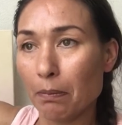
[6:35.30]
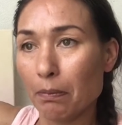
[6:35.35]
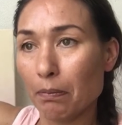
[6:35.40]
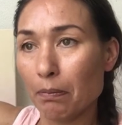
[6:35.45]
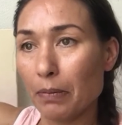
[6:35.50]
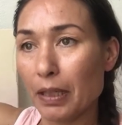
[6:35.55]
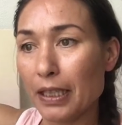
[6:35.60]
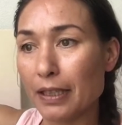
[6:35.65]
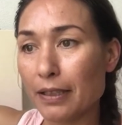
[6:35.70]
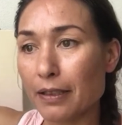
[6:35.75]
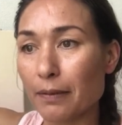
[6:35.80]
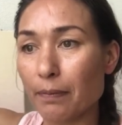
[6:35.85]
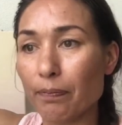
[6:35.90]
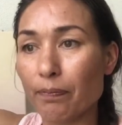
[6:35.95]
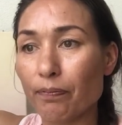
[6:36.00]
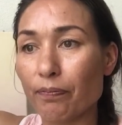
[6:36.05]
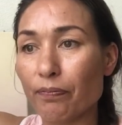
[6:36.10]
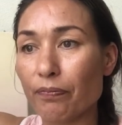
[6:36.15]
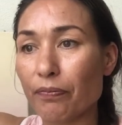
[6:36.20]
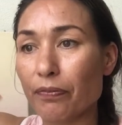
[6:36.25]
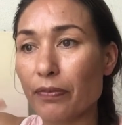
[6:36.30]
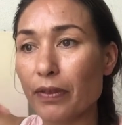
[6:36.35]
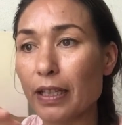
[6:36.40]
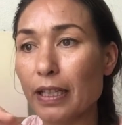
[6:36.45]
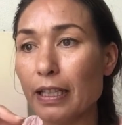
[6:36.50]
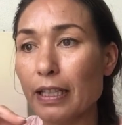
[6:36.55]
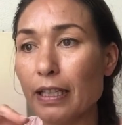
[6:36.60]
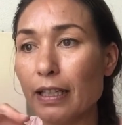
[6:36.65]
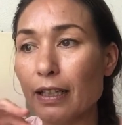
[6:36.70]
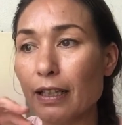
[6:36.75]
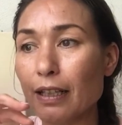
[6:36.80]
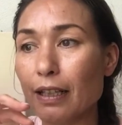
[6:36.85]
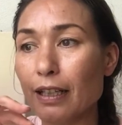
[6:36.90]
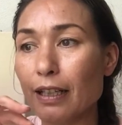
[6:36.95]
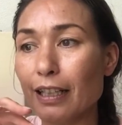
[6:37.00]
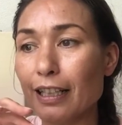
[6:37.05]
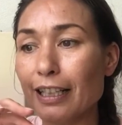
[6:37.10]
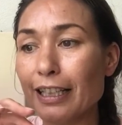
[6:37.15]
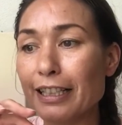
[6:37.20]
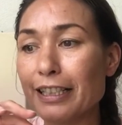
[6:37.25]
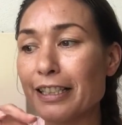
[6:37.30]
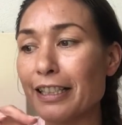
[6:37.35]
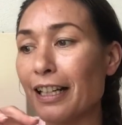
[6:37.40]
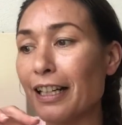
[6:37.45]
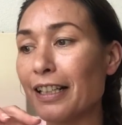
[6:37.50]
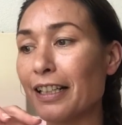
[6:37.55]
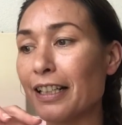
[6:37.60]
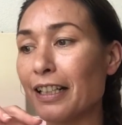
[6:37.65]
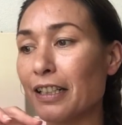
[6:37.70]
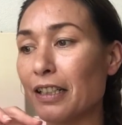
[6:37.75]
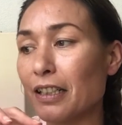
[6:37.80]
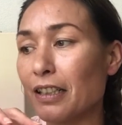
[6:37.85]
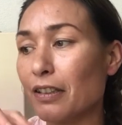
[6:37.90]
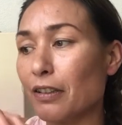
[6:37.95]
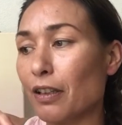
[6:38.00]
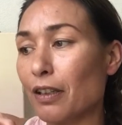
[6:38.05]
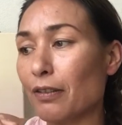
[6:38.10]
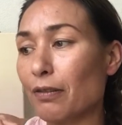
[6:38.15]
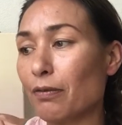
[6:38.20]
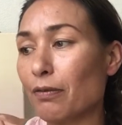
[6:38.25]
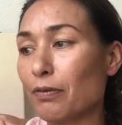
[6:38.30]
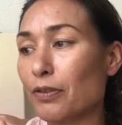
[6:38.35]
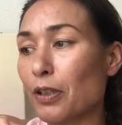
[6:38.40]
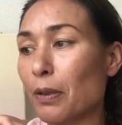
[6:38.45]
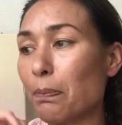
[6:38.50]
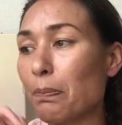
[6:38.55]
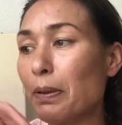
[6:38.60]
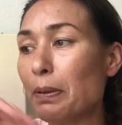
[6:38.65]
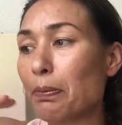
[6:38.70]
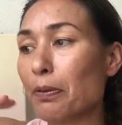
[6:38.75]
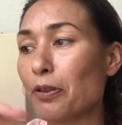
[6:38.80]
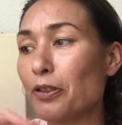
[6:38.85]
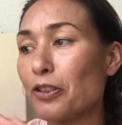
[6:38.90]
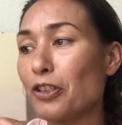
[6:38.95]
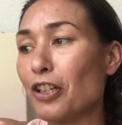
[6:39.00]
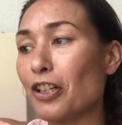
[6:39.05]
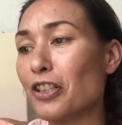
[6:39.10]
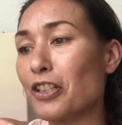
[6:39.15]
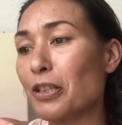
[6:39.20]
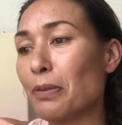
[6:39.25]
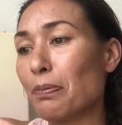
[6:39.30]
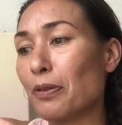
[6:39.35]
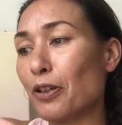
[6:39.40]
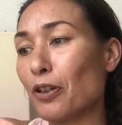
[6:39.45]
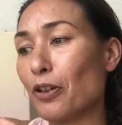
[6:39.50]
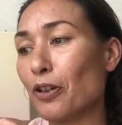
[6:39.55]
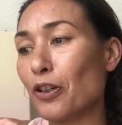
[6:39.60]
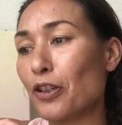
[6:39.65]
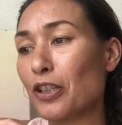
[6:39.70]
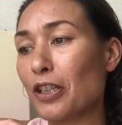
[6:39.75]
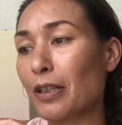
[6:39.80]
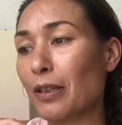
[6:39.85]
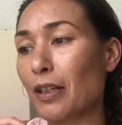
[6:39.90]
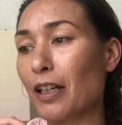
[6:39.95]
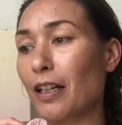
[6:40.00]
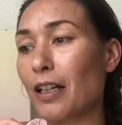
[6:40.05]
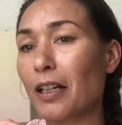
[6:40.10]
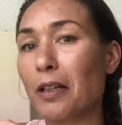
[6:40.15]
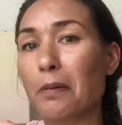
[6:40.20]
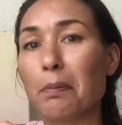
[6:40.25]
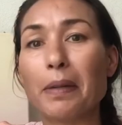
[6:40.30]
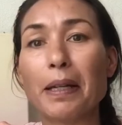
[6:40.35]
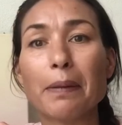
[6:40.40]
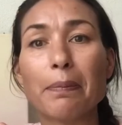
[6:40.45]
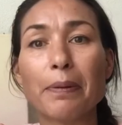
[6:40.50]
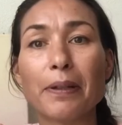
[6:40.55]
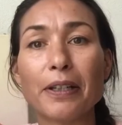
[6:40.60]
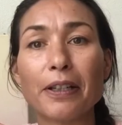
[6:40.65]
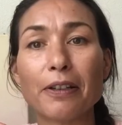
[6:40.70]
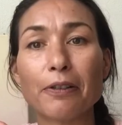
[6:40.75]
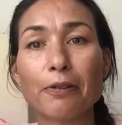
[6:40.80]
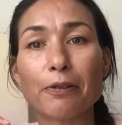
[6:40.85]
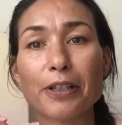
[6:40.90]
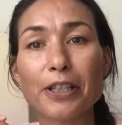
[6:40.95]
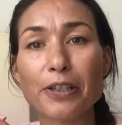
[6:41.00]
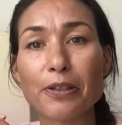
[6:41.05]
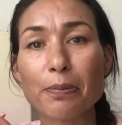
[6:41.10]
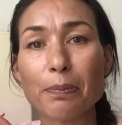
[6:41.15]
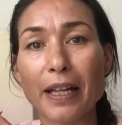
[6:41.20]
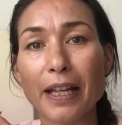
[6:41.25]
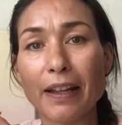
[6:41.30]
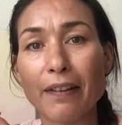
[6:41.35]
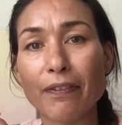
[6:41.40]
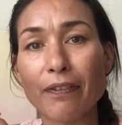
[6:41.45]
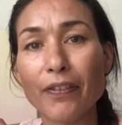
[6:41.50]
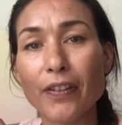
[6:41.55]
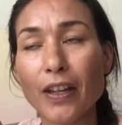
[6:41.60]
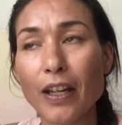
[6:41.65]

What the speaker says: But it's like some people judge it because maybe a rich man,